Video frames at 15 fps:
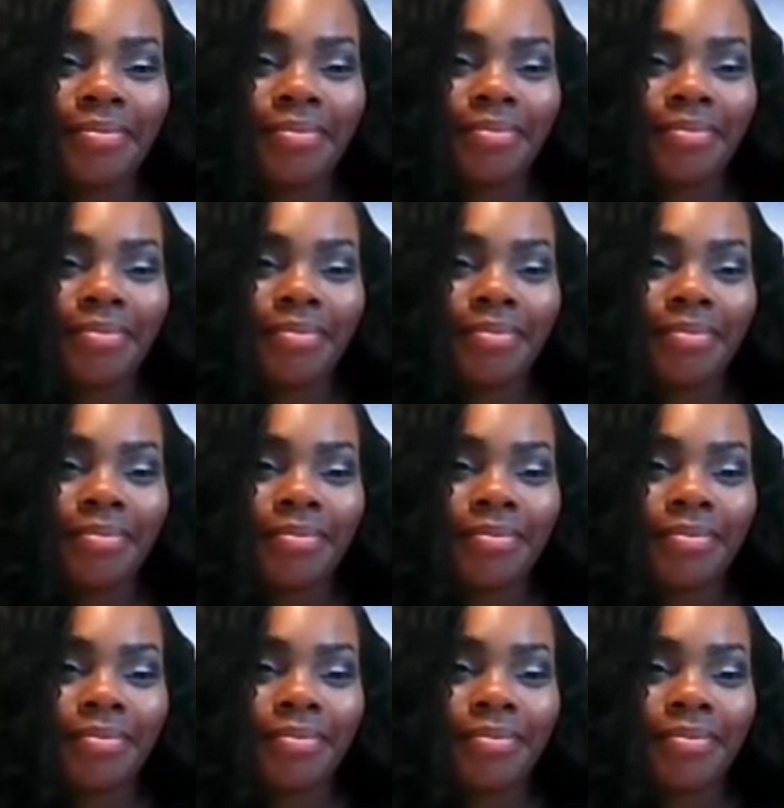
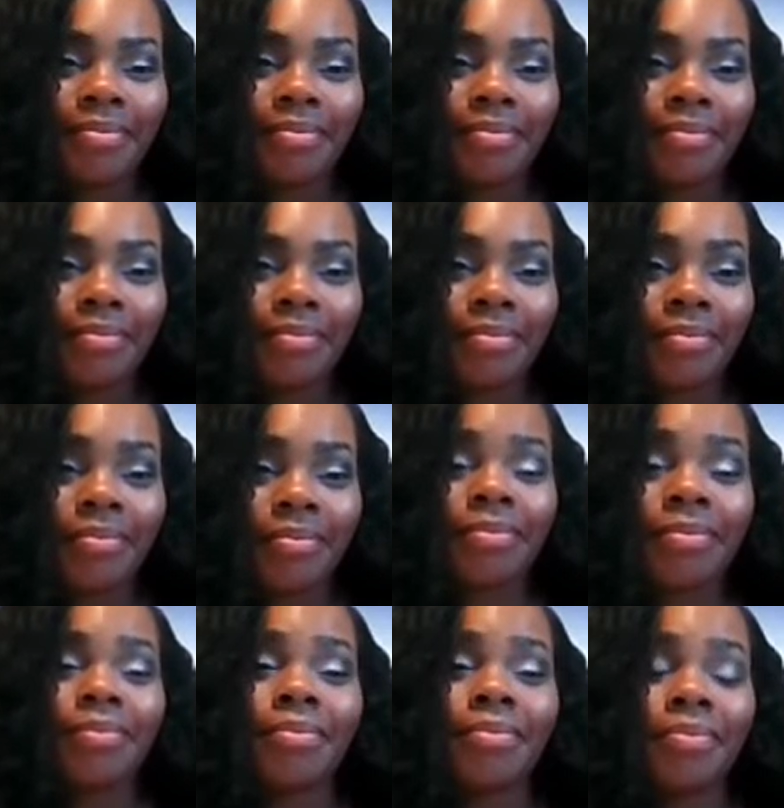
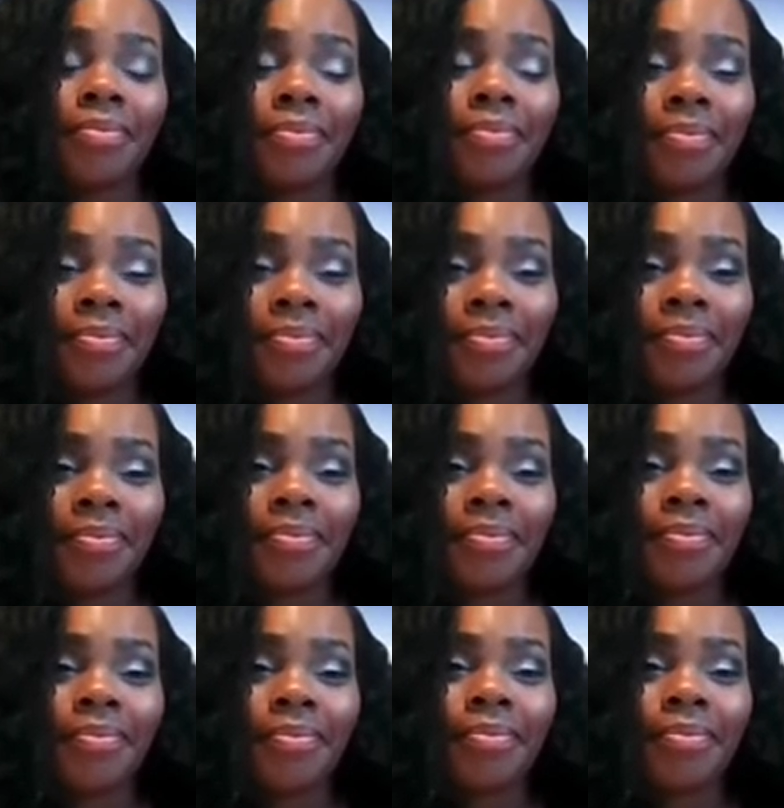This person isn't speaking.